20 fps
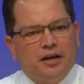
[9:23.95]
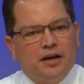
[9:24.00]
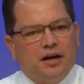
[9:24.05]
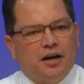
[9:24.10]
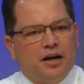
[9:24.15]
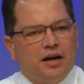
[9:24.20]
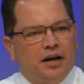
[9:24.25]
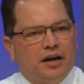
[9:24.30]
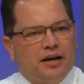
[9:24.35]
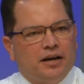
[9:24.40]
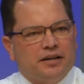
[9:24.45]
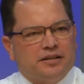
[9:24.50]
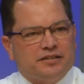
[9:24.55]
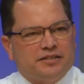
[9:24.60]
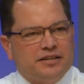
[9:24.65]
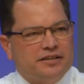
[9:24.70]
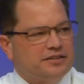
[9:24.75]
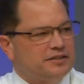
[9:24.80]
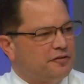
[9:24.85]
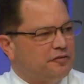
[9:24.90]
and has
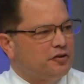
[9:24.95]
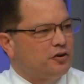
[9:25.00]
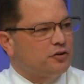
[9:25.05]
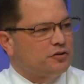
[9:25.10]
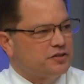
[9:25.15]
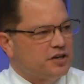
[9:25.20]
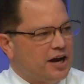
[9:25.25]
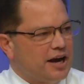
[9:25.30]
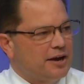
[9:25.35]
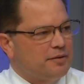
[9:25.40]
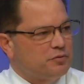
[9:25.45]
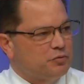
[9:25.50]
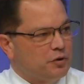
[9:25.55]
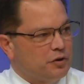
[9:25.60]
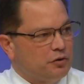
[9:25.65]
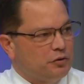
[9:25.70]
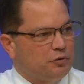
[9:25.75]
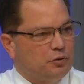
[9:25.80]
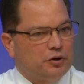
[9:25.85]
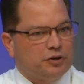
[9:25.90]
seen difficult times where
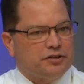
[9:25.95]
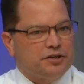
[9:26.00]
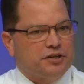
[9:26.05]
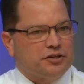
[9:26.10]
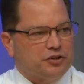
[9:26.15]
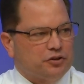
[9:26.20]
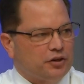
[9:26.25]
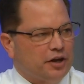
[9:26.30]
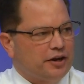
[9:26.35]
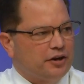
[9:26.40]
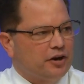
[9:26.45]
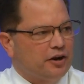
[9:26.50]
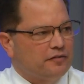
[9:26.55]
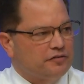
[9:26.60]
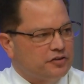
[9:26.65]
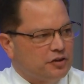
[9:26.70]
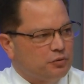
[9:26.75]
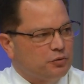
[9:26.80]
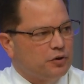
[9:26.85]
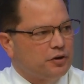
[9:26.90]
there were teacher
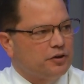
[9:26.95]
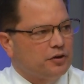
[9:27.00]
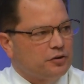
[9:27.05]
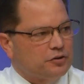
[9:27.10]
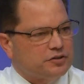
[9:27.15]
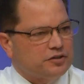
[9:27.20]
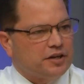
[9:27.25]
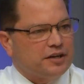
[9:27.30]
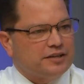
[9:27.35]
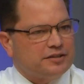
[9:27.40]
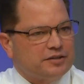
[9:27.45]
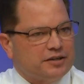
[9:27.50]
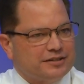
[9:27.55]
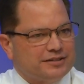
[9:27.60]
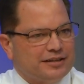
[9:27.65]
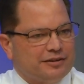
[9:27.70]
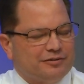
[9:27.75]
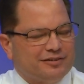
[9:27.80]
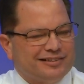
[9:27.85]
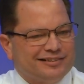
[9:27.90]
layoffs, there were those mm-hmm. things because
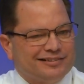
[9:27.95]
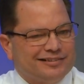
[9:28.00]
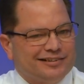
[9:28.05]
they were